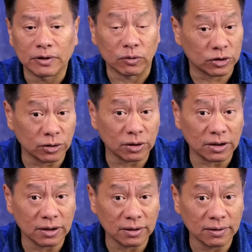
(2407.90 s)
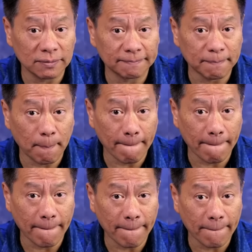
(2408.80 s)
It was short.
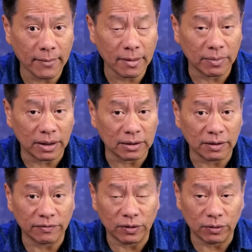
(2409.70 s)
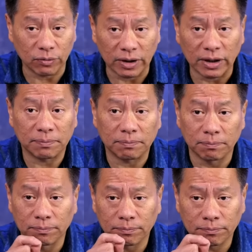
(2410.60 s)
But if you really
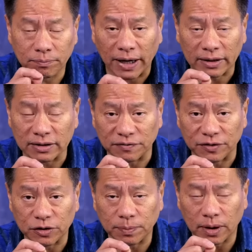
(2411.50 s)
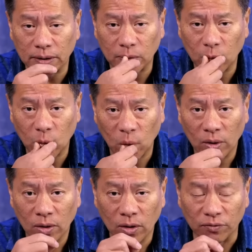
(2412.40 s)
practice the first part
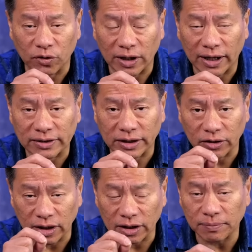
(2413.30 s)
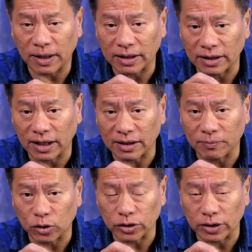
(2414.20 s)
of realizing you're not the body, not
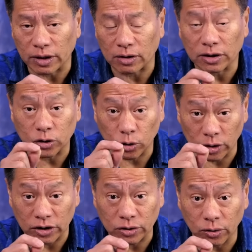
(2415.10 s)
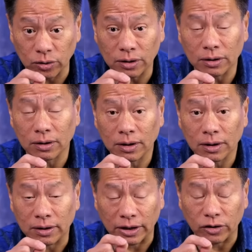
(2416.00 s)
emotion, not thoughts, you're the soul,
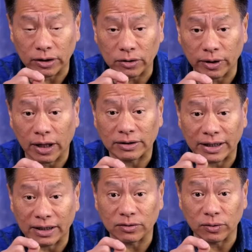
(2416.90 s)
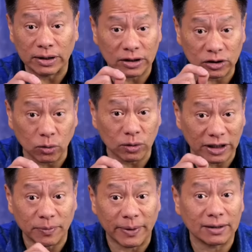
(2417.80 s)
then you get to realize it is really the soul
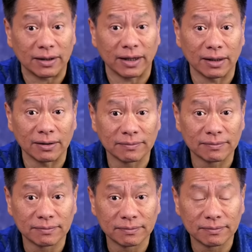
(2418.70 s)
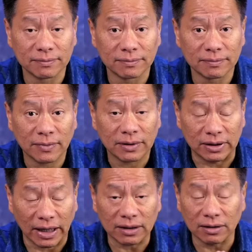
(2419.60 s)
that's meditating.
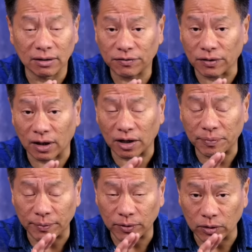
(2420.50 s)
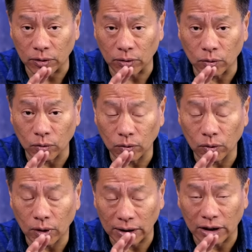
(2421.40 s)
That alone, for a lot of people,
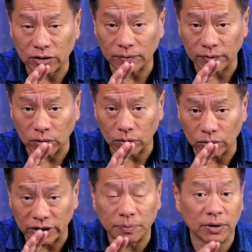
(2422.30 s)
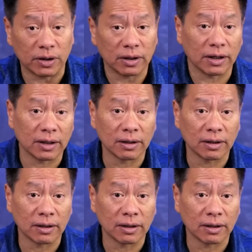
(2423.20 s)
allow them to go deeper